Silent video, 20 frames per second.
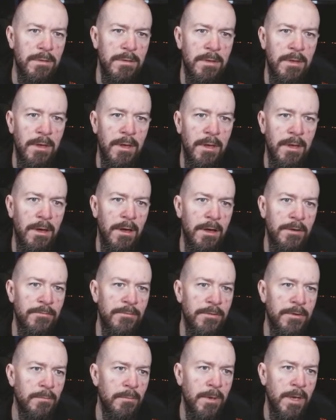
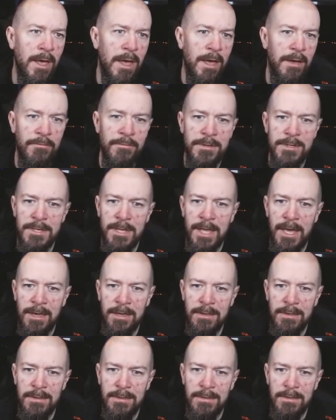after we have
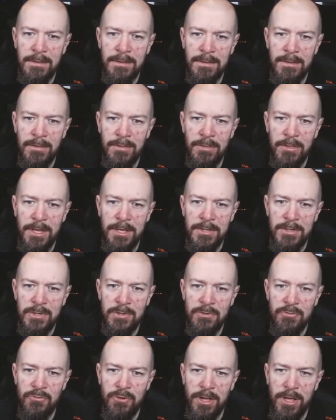stacked these
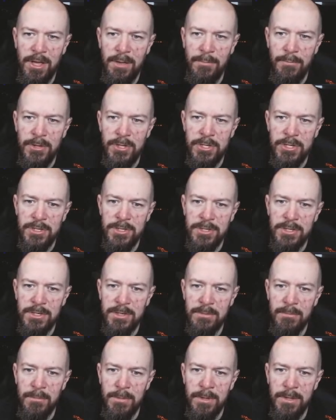3
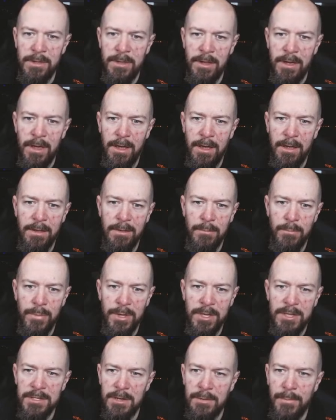images with the
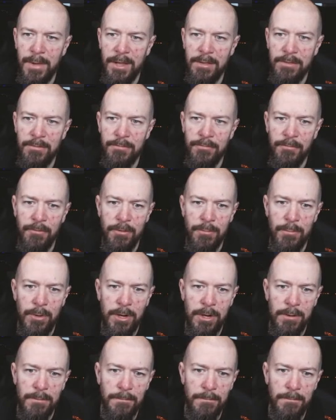PixelMat formula.